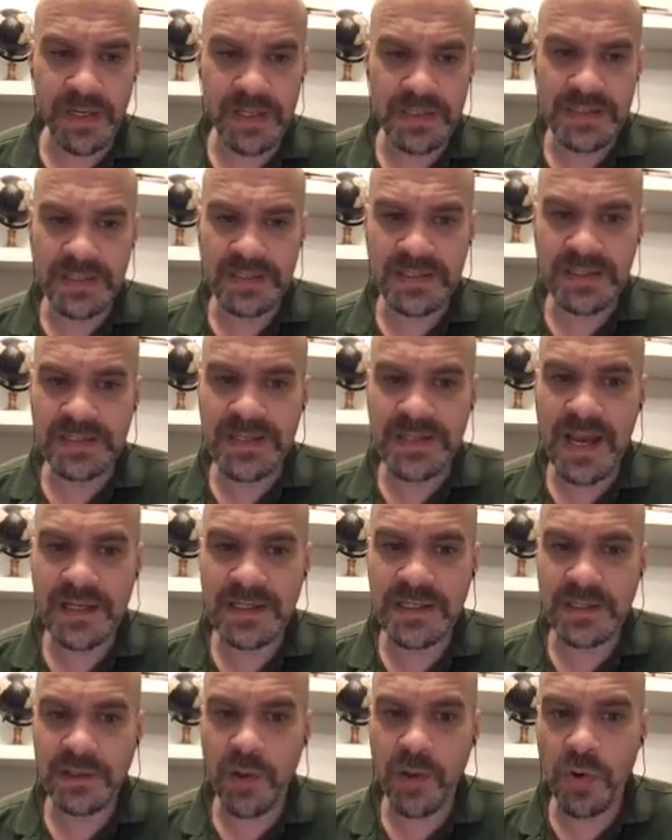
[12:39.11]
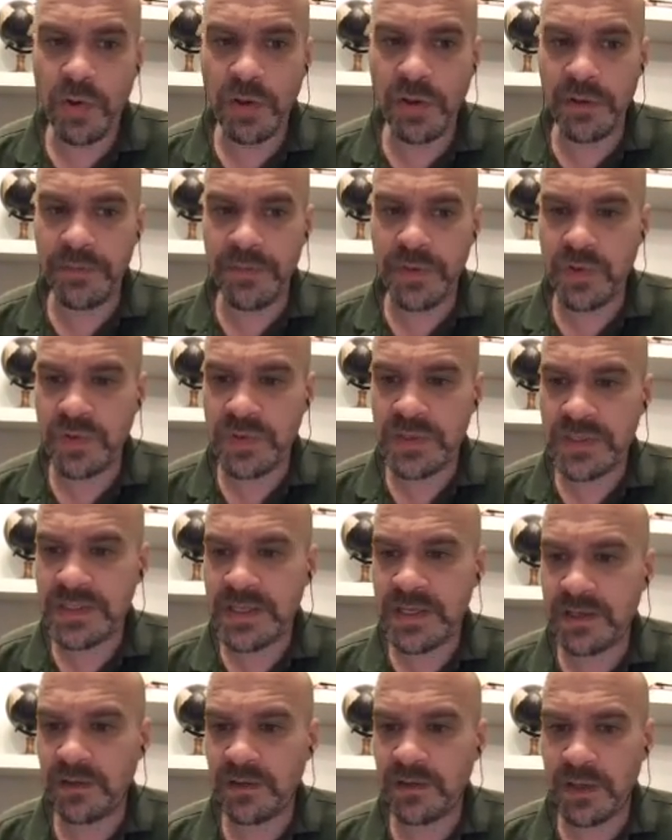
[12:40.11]
is it detects local immune
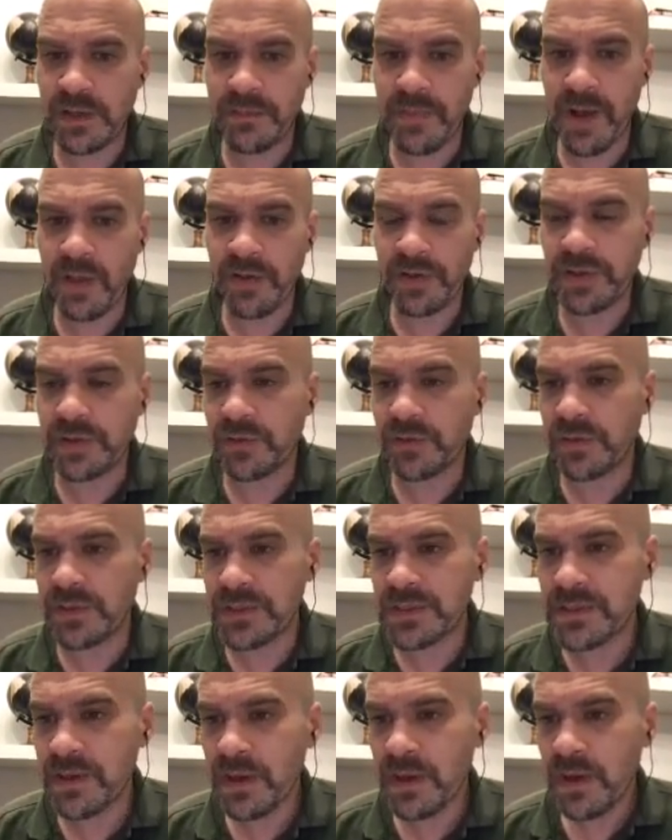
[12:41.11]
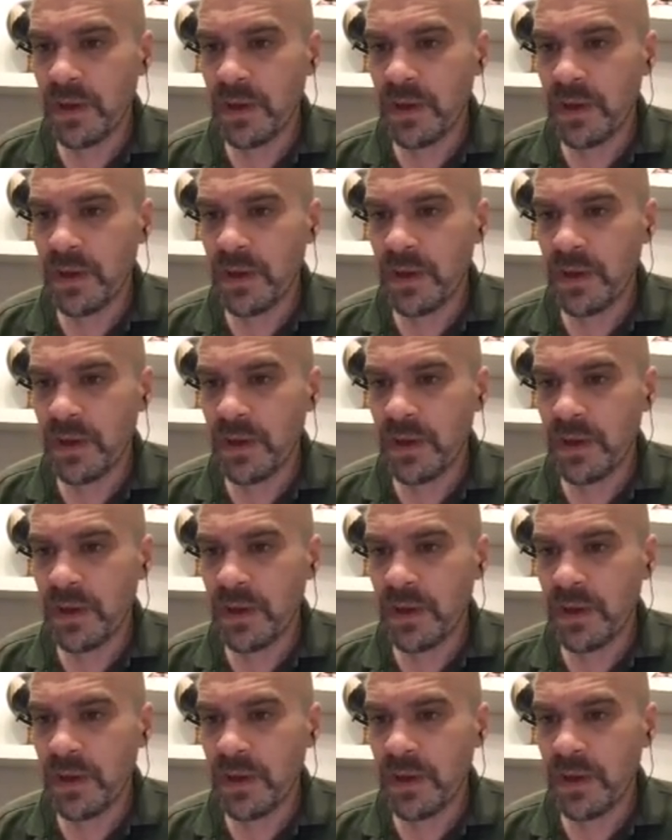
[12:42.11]
signaling molecules.